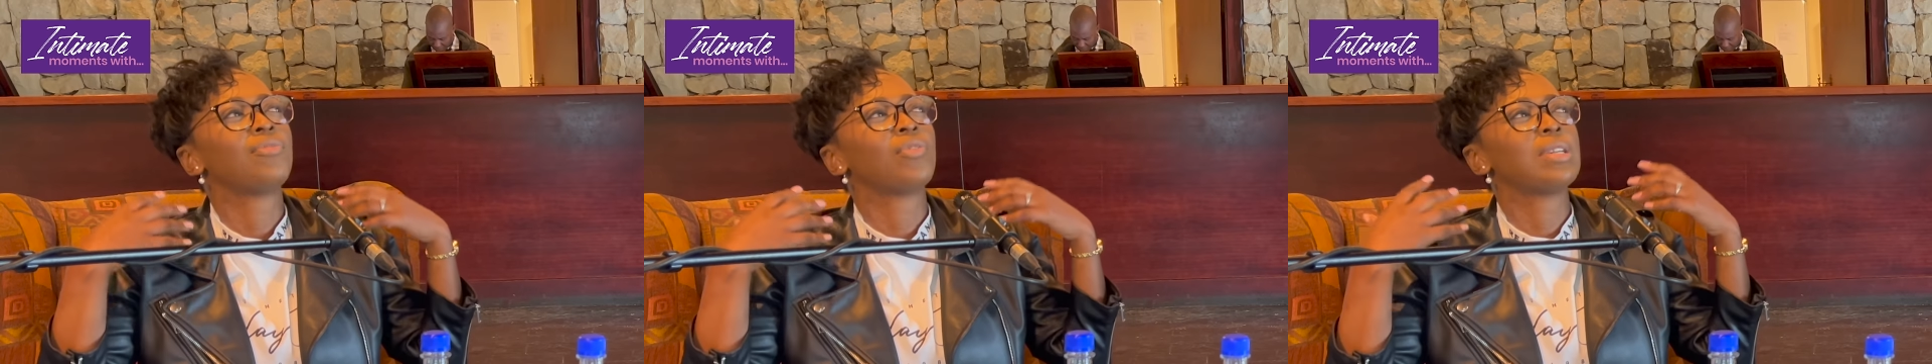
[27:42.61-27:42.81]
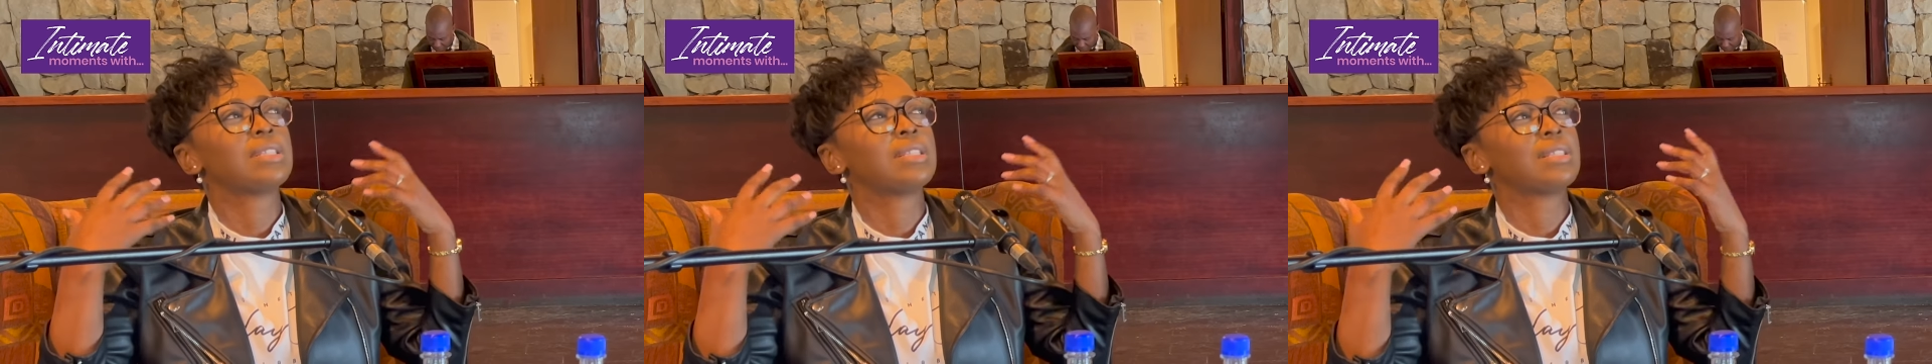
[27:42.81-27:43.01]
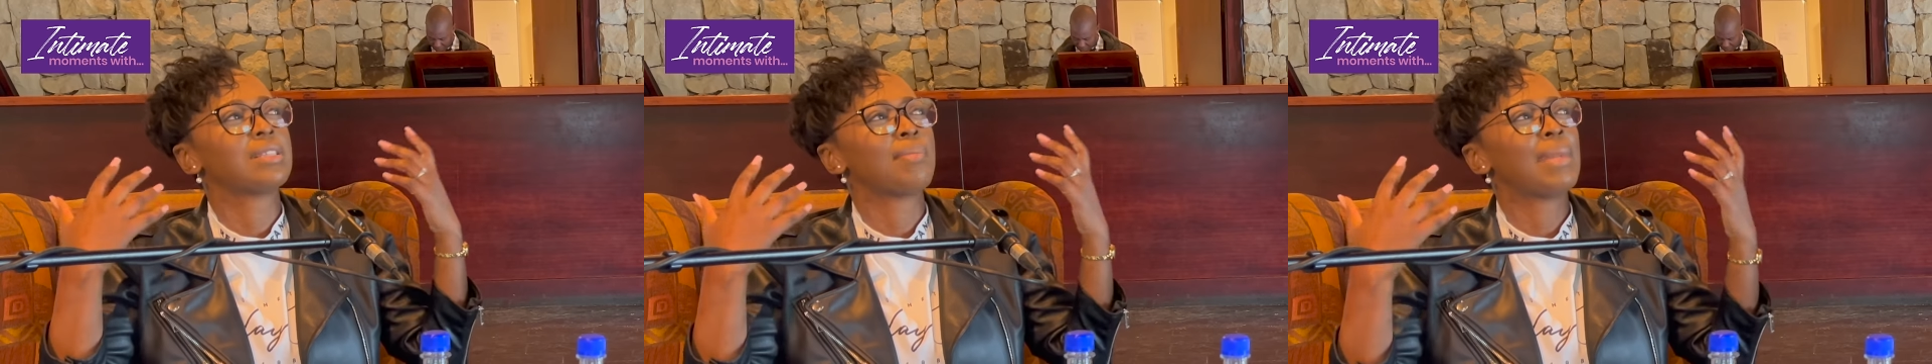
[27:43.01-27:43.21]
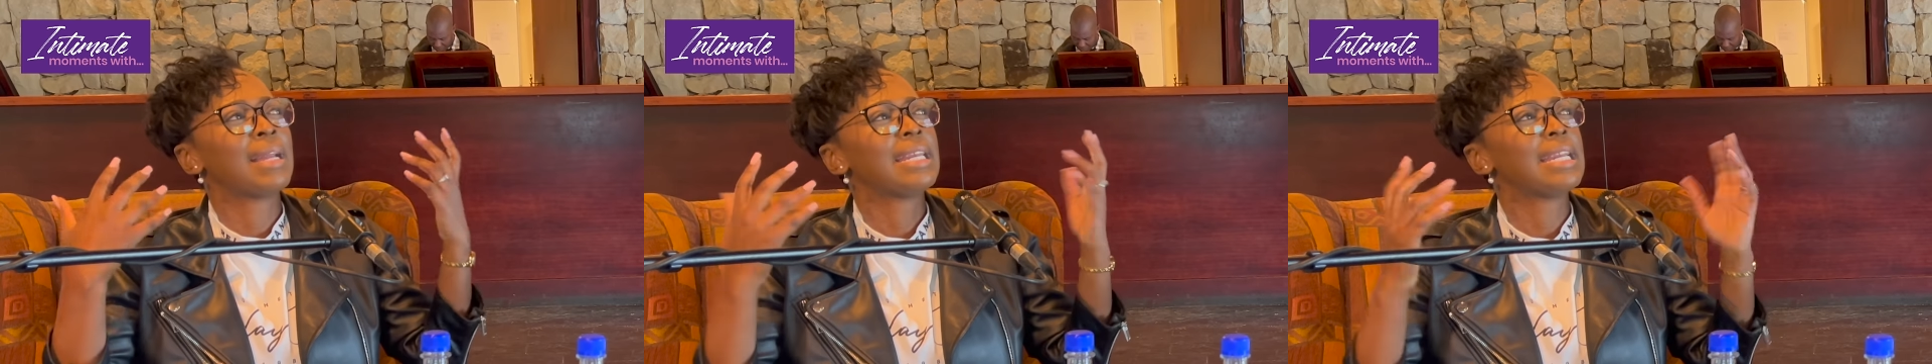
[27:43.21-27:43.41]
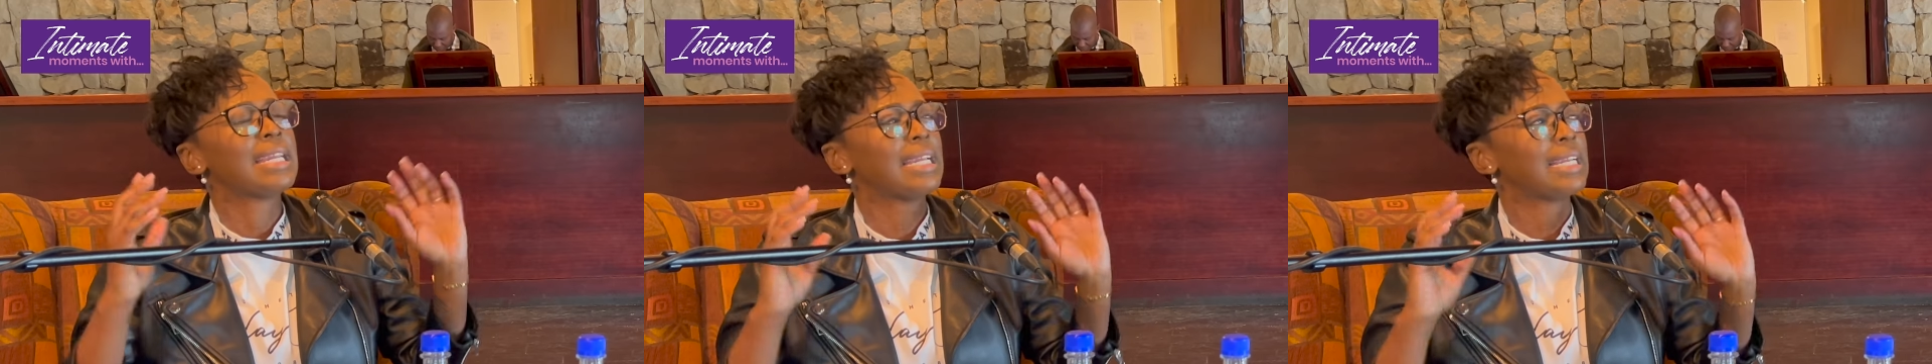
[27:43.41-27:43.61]
voices
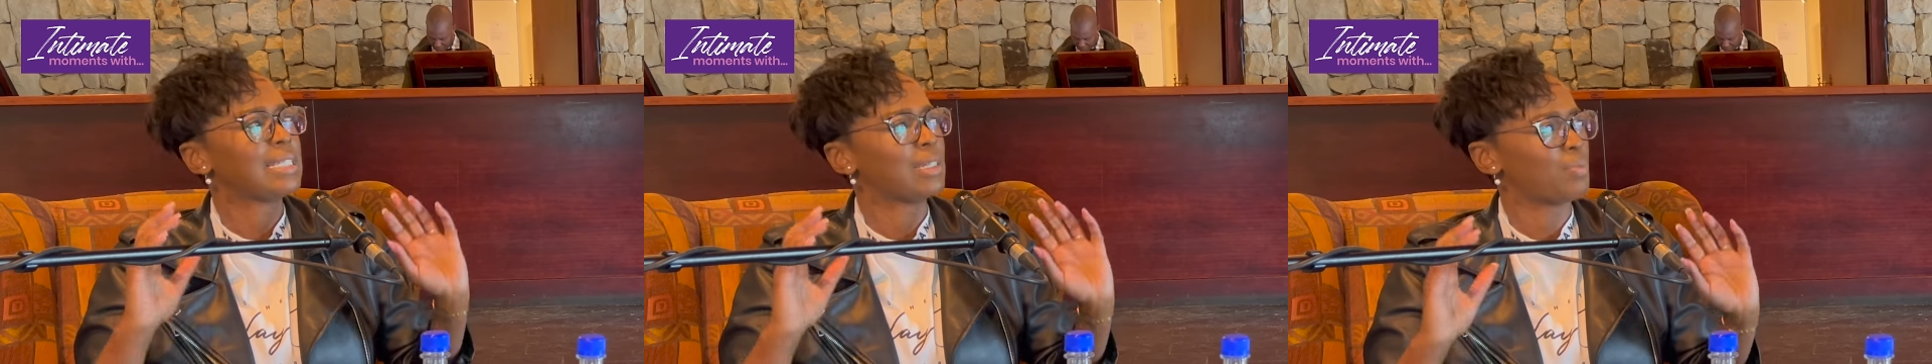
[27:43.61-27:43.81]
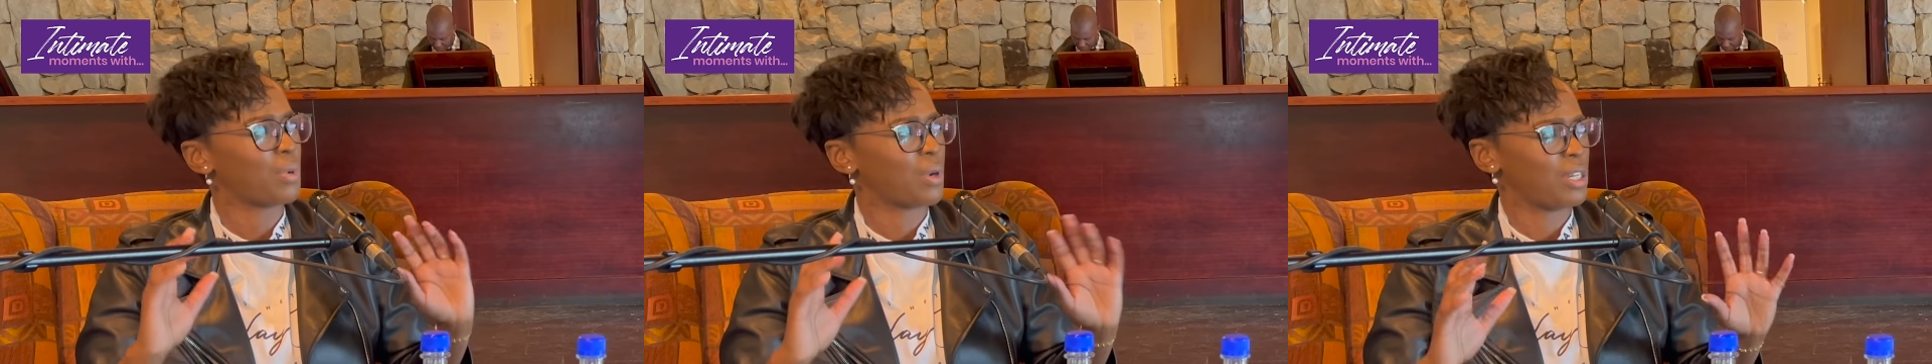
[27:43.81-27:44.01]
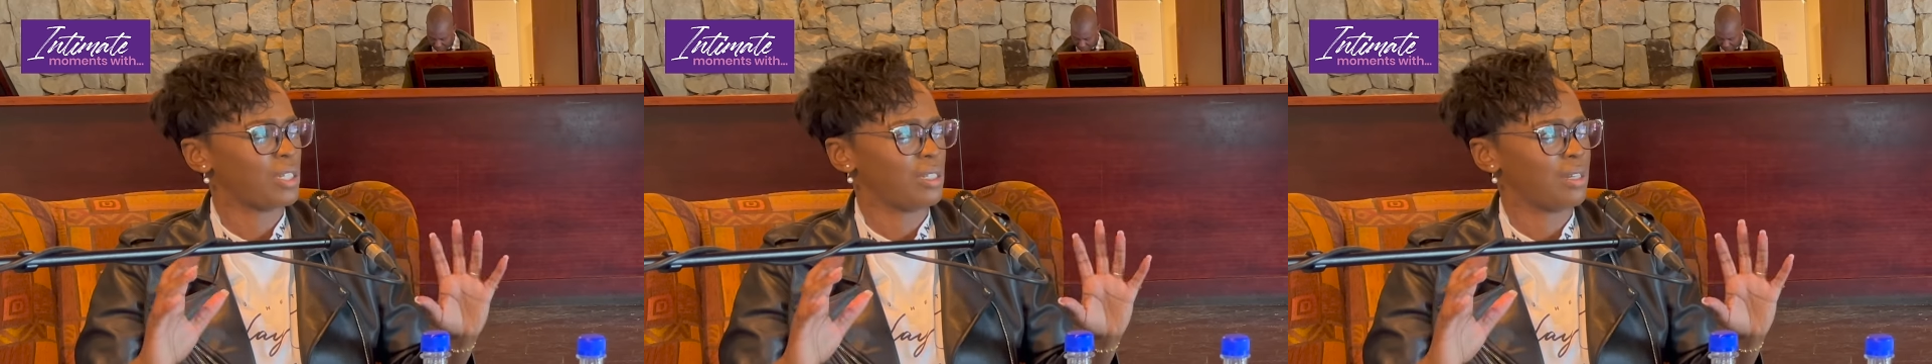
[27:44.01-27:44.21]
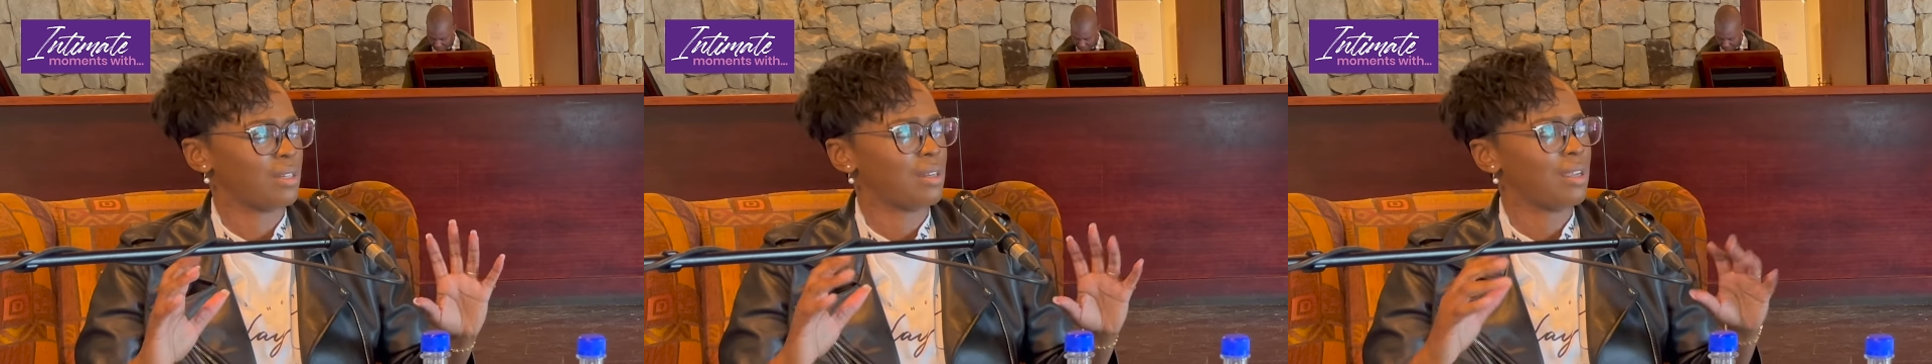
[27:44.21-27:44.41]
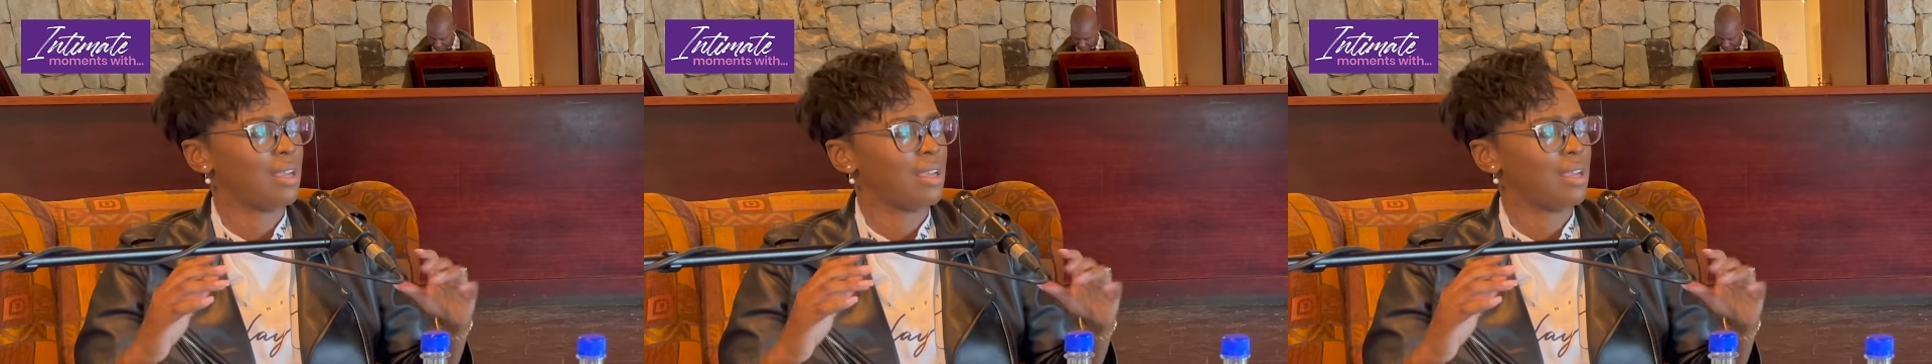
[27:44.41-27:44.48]
amaningi depression